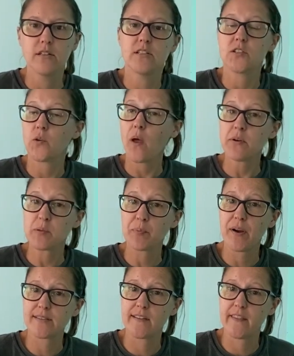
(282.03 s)
So I was
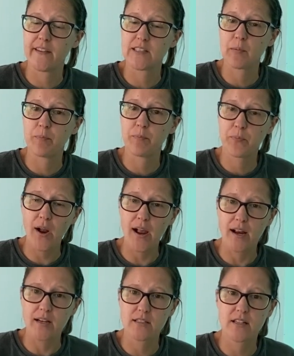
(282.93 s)
pleasantly
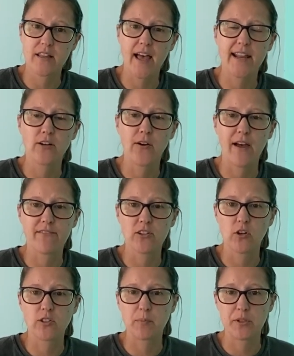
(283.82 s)
surprised that I don't have to
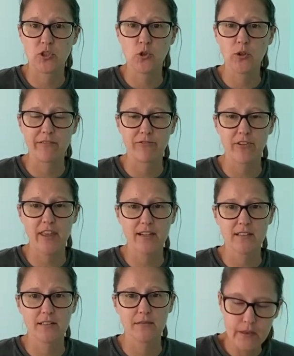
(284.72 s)
go to Pachuca for that.